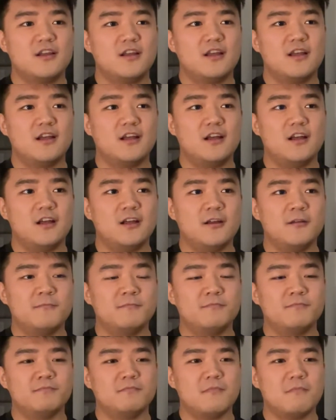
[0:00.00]

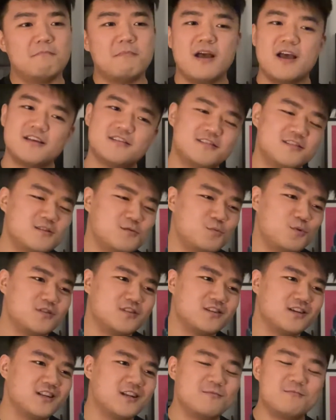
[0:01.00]
Masters
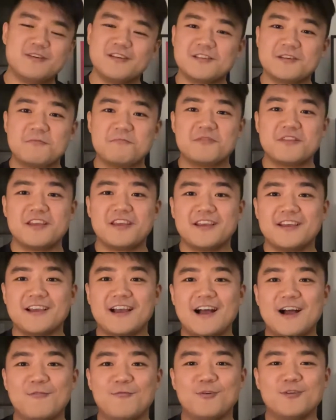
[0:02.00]
wasn't gonna be something
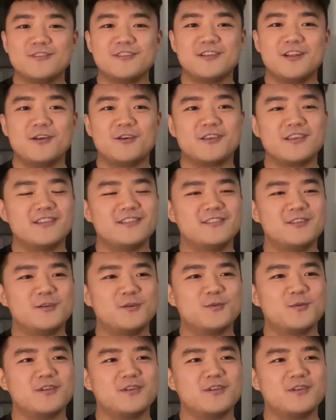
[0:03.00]
I want to look into,